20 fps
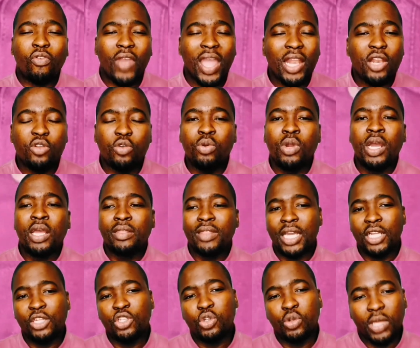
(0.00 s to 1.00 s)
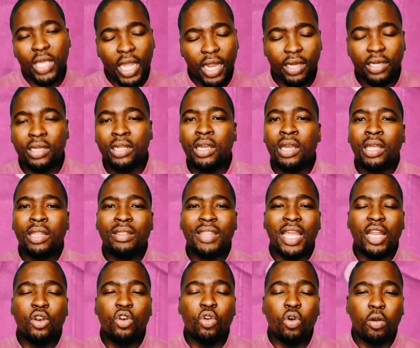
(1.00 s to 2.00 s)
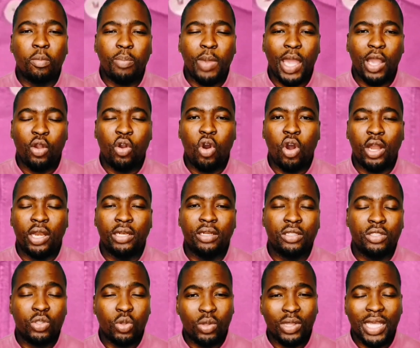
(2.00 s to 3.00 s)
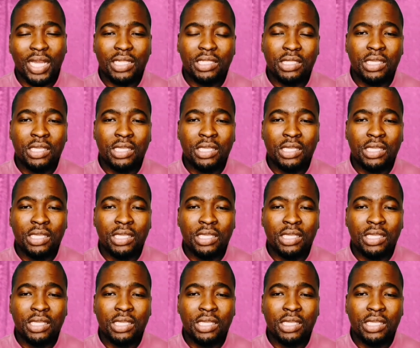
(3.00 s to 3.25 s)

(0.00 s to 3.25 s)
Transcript: of value that you can then look back on. So